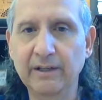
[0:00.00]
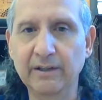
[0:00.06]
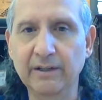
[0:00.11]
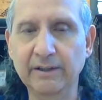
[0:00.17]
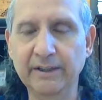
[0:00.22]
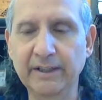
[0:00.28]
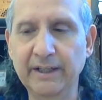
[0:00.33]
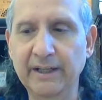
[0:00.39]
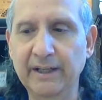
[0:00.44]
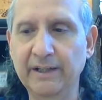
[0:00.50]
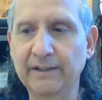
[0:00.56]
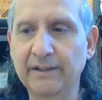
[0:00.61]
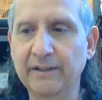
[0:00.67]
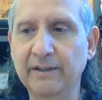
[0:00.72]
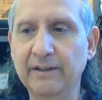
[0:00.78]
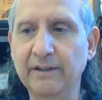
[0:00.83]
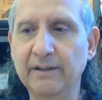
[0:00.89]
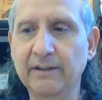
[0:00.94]
Again,
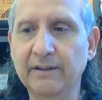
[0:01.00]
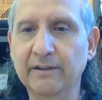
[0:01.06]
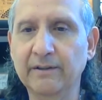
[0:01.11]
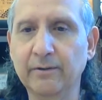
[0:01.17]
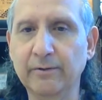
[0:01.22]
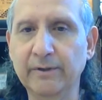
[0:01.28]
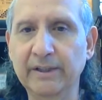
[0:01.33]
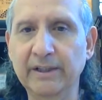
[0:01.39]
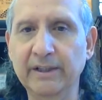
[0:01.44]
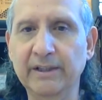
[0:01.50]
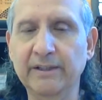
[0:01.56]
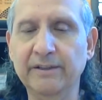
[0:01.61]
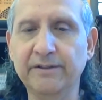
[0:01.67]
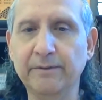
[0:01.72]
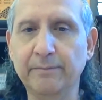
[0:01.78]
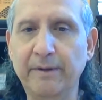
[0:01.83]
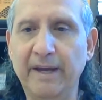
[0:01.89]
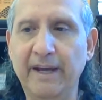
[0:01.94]
Korea
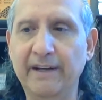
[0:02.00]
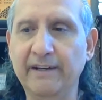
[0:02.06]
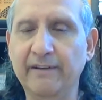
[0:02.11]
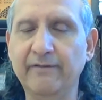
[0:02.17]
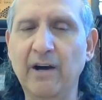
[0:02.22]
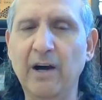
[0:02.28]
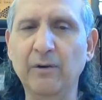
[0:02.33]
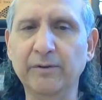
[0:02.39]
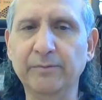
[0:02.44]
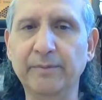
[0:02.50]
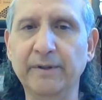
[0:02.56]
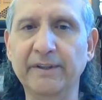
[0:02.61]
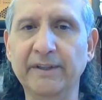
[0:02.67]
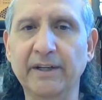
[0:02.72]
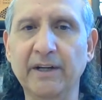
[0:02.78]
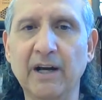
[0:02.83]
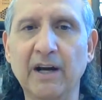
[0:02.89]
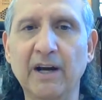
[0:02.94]
and Japan have always
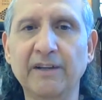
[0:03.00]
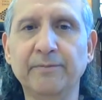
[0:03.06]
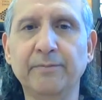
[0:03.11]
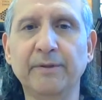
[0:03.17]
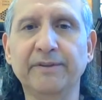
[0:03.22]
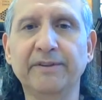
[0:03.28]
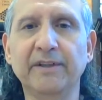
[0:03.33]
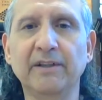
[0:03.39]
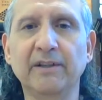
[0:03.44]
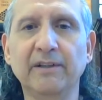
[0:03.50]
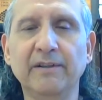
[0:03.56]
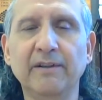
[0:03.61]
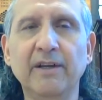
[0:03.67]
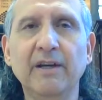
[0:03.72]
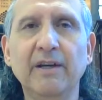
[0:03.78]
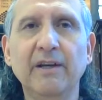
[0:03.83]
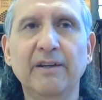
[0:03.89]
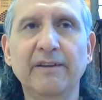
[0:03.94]
been at odds, but
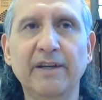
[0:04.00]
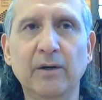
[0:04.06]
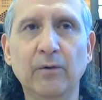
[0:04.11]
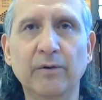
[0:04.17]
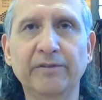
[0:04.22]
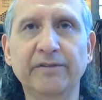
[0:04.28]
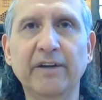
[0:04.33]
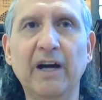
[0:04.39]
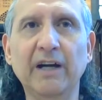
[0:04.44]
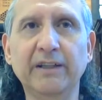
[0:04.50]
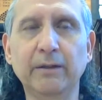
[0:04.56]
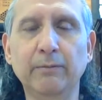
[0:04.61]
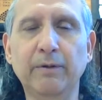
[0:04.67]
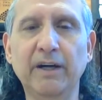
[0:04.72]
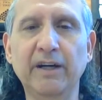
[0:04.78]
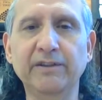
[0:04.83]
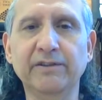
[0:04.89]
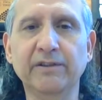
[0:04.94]
there was
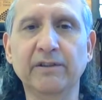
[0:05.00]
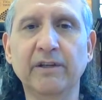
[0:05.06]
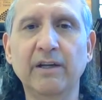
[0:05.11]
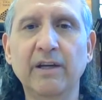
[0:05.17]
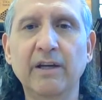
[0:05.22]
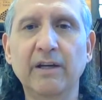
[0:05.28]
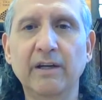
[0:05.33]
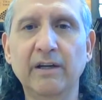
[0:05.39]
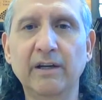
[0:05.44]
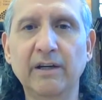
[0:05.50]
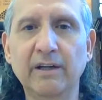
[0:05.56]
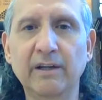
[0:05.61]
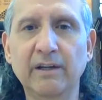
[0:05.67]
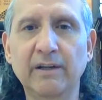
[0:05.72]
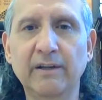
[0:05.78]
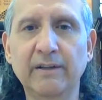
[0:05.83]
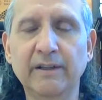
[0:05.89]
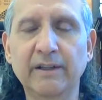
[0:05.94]
occupation
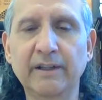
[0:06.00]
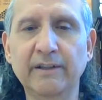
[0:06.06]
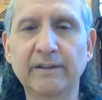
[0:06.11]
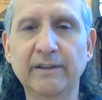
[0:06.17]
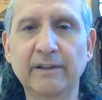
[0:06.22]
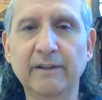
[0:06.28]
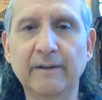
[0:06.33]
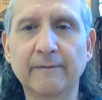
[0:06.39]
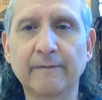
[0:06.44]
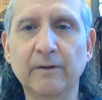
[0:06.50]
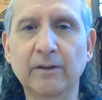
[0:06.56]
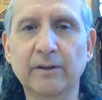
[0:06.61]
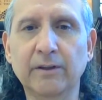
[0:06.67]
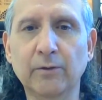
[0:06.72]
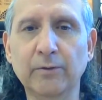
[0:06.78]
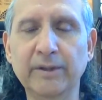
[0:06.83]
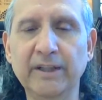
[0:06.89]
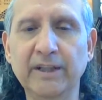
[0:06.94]
in
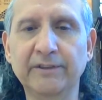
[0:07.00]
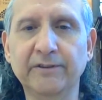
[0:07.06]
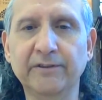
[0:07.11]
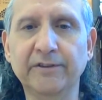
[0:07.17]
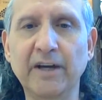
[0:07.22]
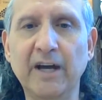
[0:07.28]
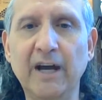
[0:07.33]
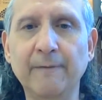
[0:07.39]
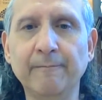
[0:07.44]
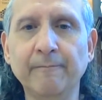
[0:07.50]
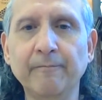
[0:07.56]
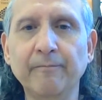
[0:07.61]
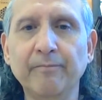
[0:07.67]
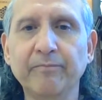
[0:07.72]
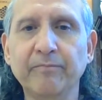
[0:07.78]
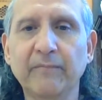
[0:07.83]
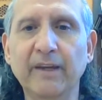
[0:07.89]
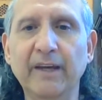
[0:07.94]
Korea at the time,
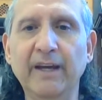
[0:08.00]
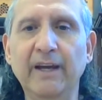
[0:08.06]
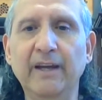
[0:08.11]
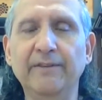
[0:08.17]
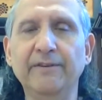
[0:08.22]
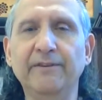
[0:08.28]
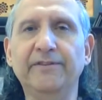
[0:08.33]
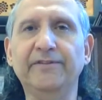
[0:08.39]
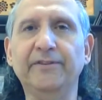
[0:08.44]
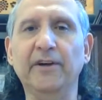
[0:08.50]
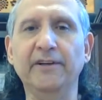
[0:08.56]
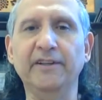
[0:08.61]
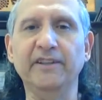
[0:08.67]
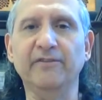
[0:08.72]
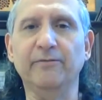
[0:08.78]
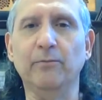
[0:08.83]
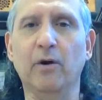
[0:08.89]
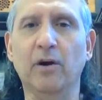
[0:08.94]
and the
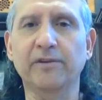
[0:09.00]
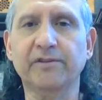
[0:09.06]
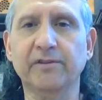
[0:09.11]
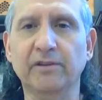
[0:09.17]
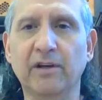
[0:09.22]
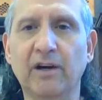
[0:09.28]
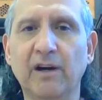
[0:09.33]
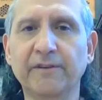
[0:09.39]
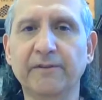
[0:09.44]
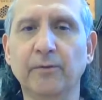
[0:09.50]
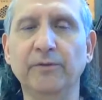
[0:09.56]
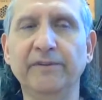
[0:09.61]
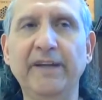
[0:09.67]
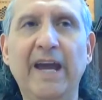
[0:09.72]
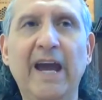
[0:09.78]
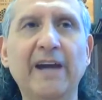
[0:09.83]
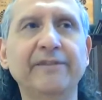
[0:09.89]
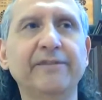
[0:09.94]
study of martial arts was
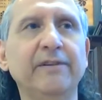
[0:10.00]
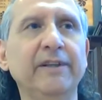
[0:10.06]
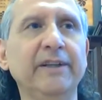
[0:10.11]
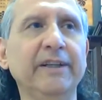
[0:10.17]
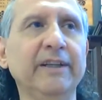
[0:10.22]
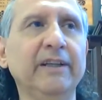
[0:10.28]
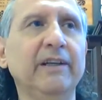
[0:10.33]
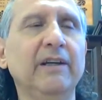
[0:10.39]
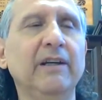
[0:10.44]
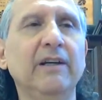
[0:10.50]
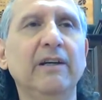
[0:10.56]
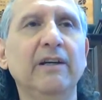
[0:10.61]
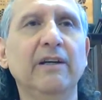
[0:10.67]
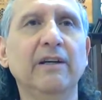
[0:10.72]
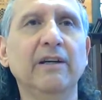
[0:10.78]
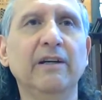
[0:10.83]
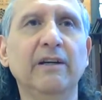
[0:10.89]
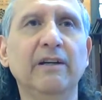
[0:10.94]
actually
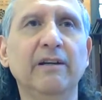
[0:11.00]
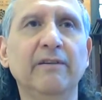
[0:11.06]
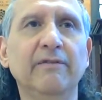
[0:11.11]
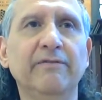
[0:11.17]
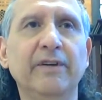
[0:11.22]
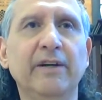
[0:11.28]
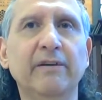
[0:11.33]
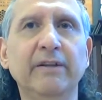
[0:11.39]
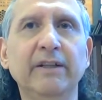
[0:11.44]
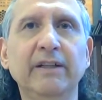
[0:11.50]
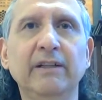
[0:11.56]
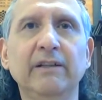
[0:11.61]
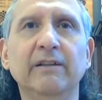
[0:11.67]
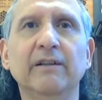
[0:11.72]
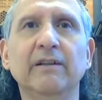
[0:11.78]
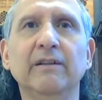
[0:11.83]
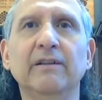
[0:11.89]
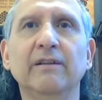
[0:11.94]
very
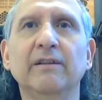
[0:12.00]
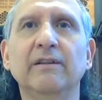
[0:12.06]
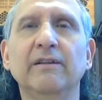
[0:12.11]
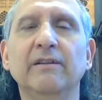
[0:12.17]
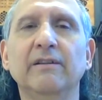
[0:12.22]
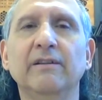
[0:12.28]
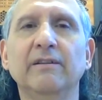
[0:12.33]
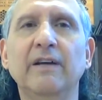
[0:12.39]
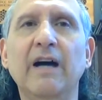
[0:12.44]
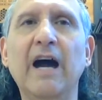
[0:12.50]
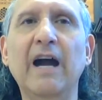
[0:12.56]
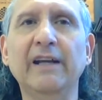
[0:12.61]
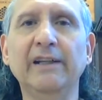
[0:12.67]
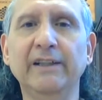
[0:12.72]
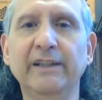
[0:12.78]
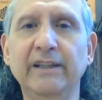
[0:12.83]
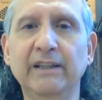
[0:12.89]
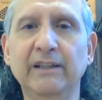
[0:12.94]

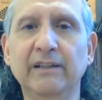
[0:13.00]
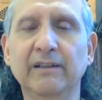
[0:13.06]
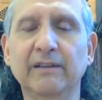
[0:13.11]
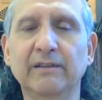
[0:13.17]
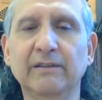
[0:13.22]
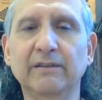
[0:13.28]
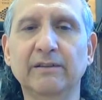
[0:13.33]
highly